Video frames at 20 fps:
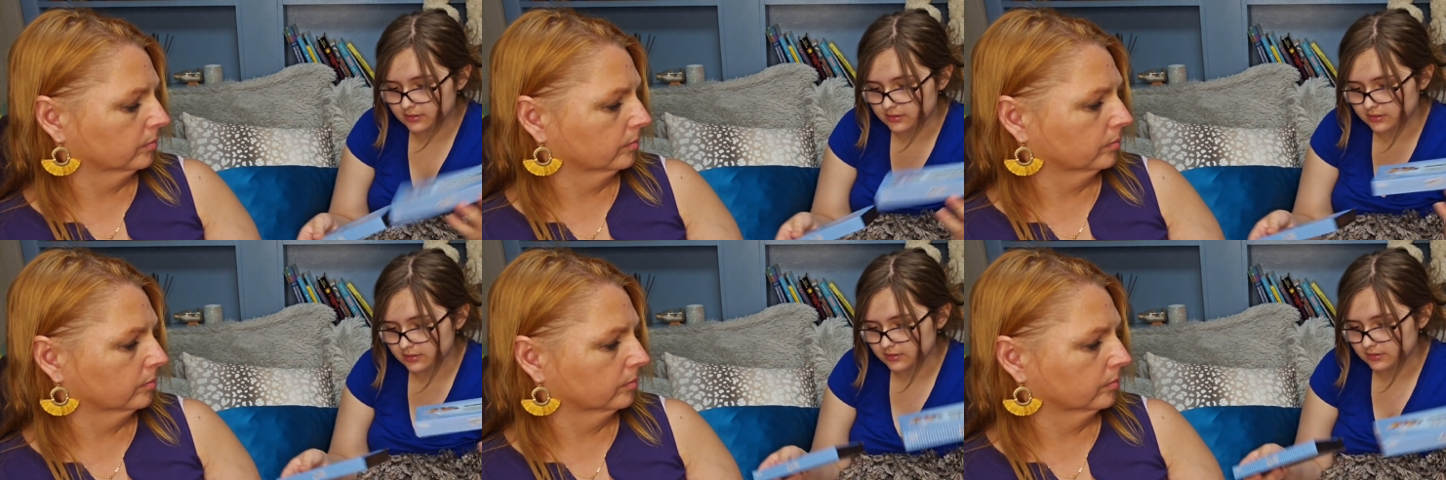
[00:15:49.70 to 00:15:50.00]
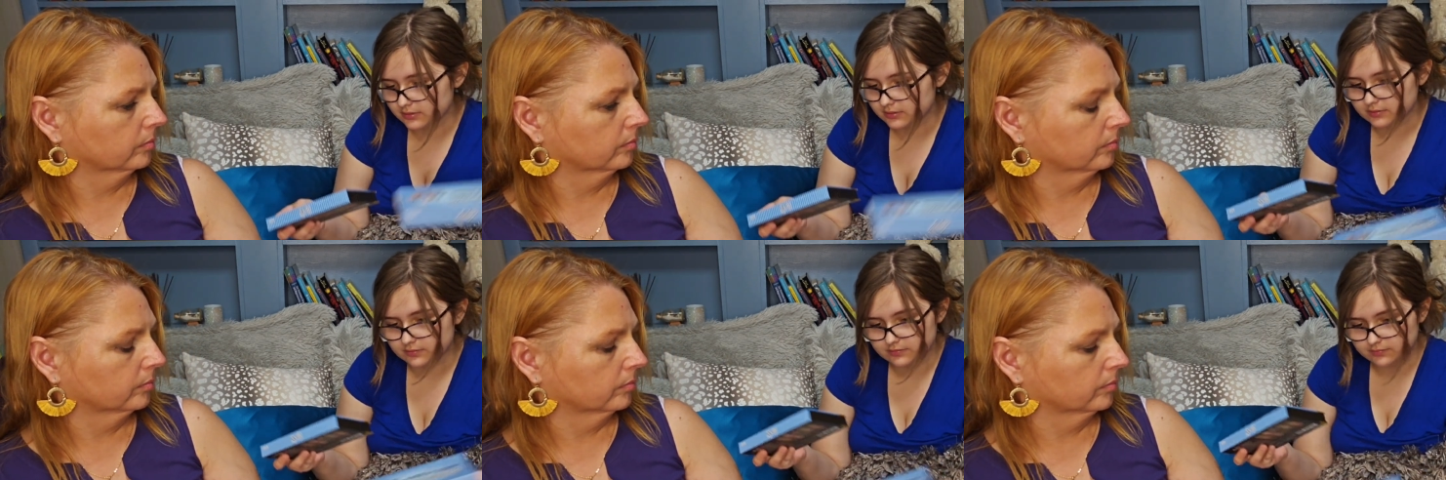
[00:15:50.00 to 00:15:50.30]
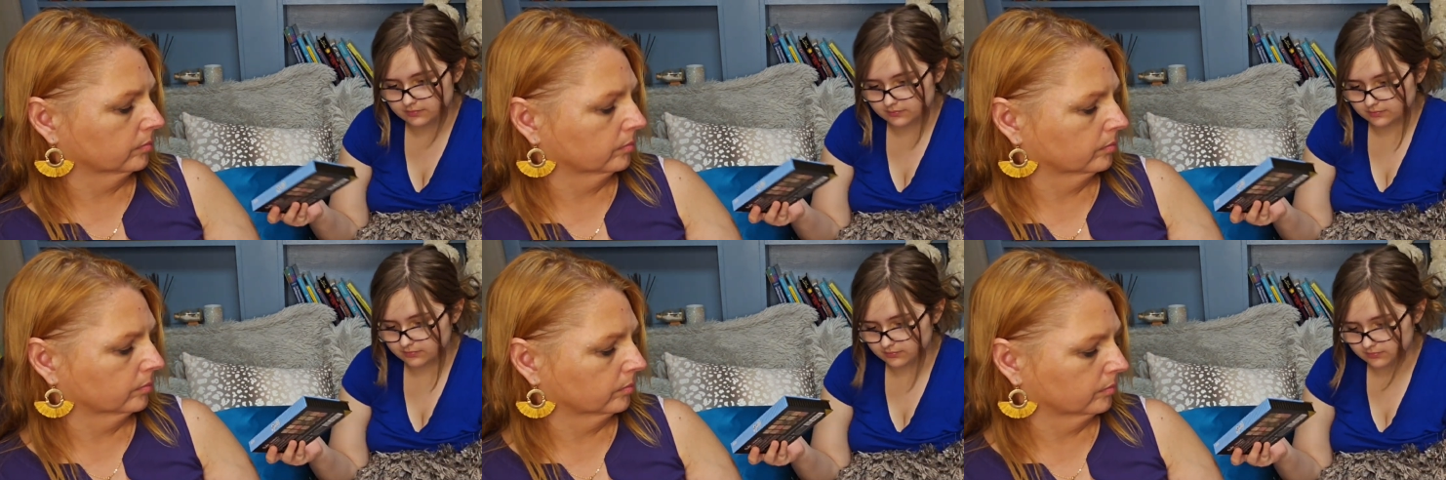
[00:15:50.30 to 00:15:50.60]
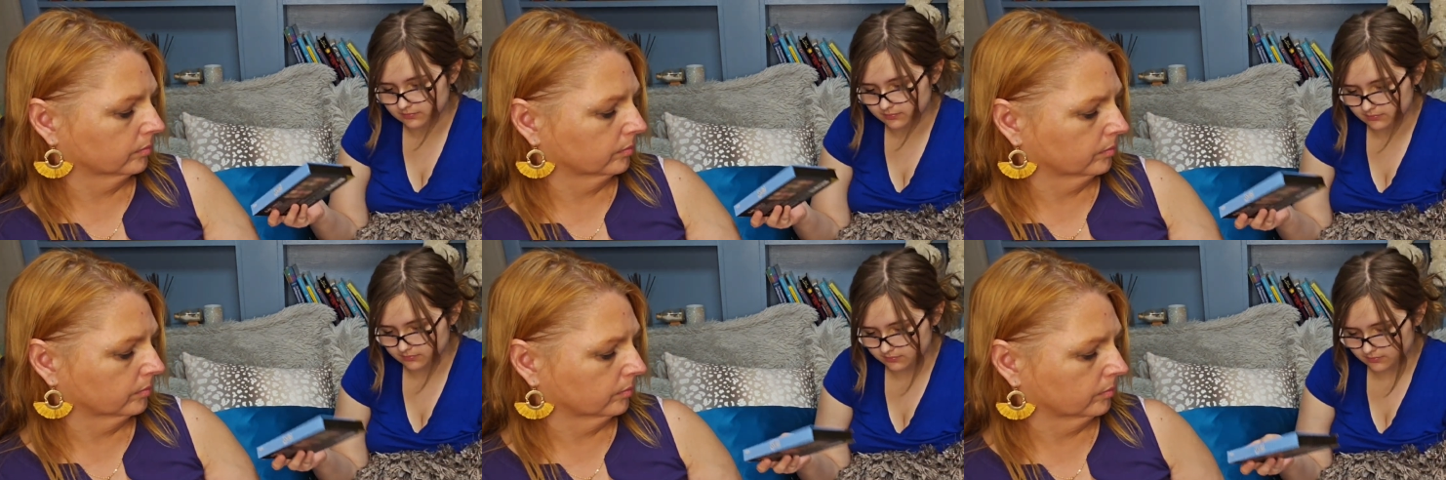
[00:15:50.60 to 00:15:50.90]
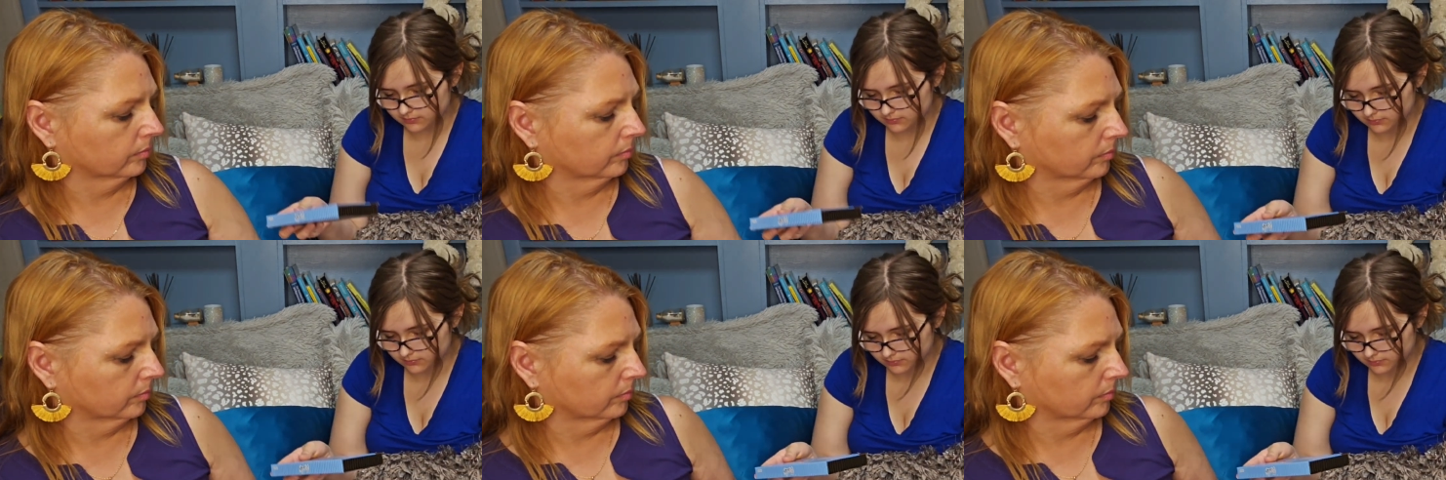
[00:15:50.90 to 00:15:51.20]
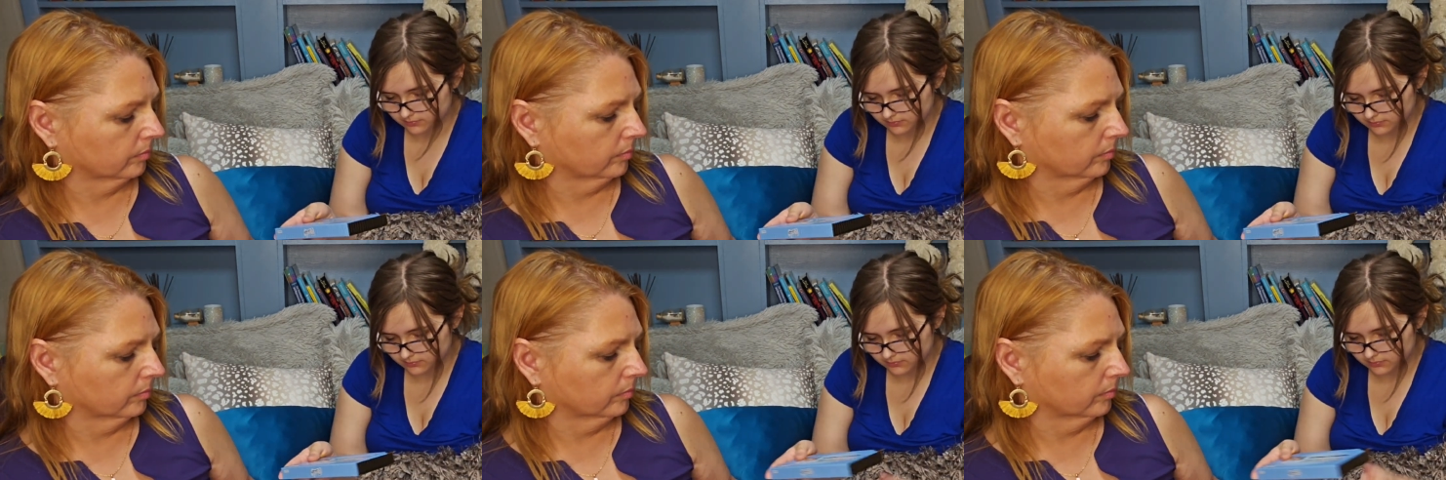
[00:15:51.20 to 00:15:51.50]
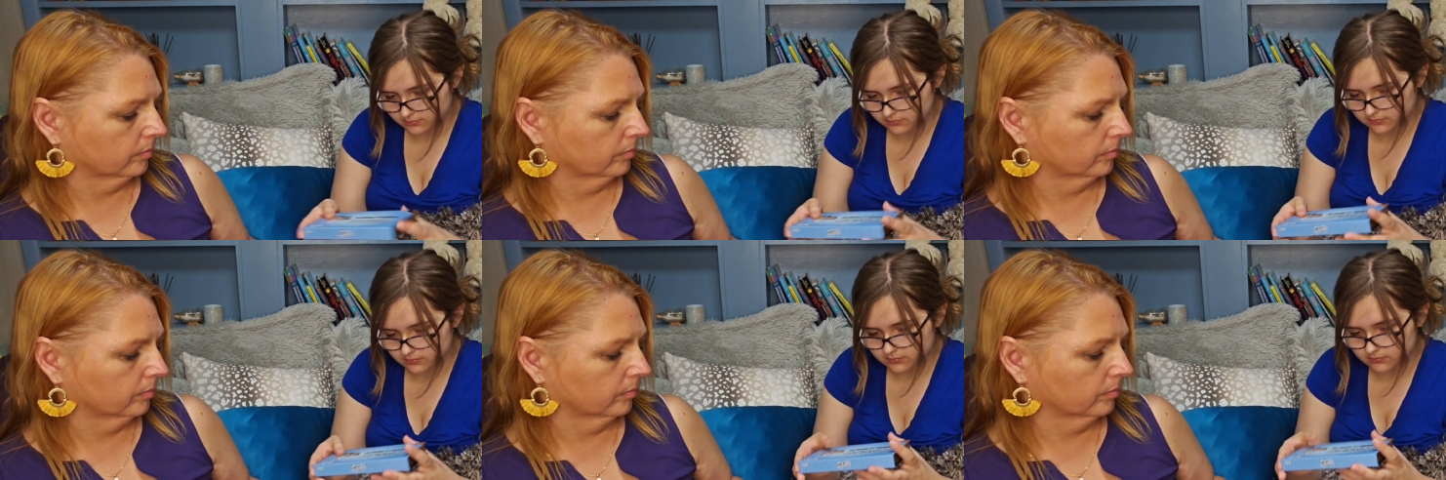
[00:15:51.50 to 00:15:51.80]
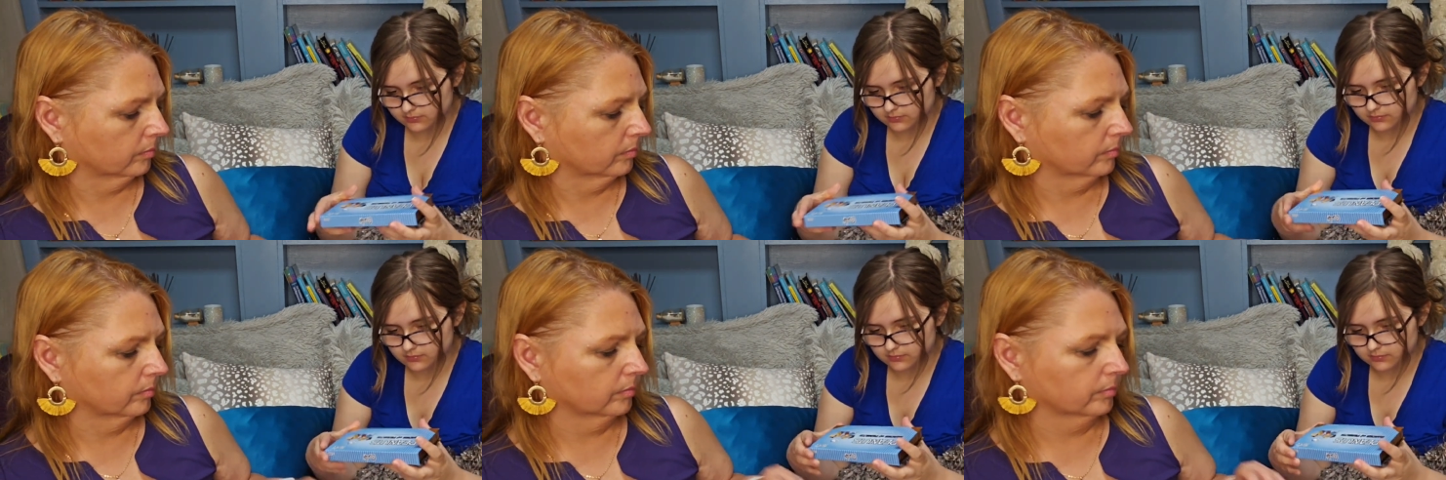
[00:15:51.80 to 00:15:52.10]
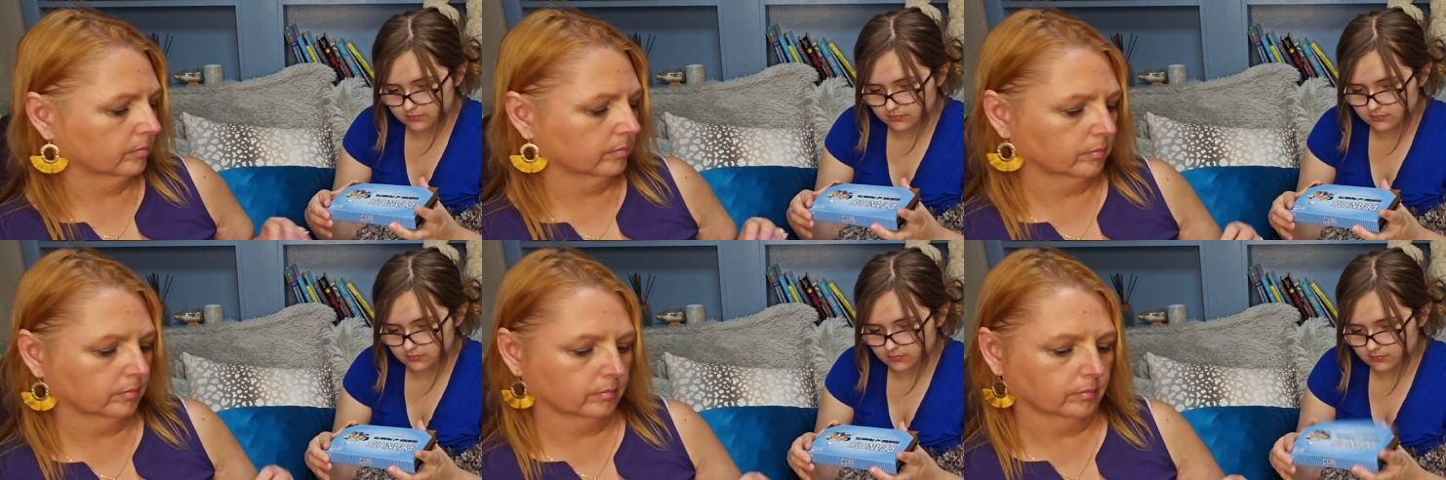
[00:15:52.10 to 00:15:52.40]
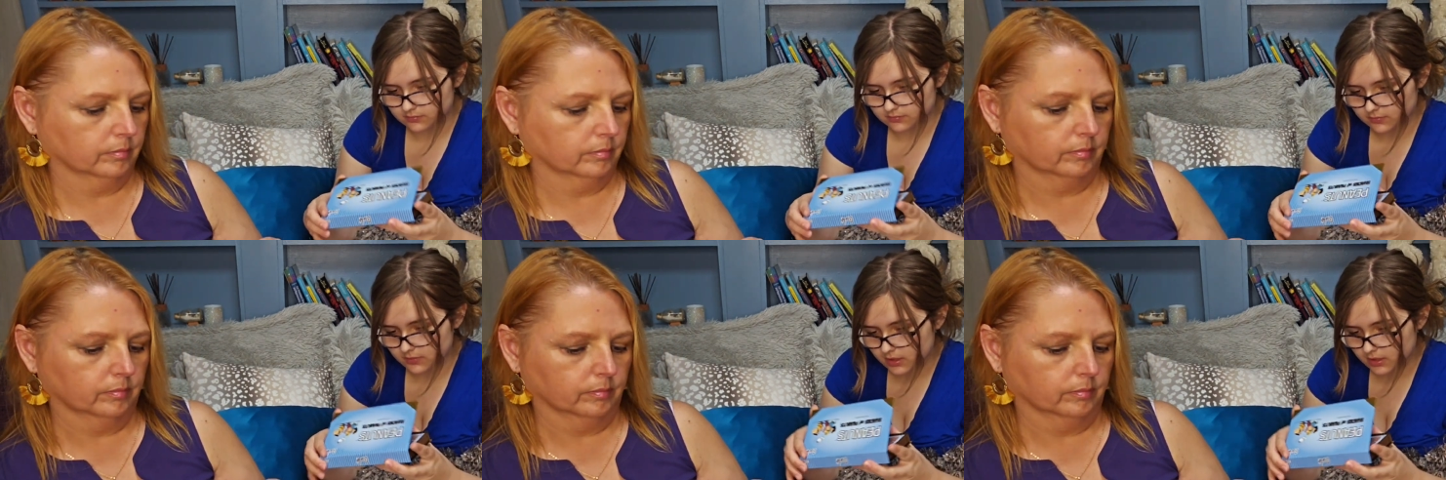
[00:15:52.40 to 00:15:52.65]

[no speech]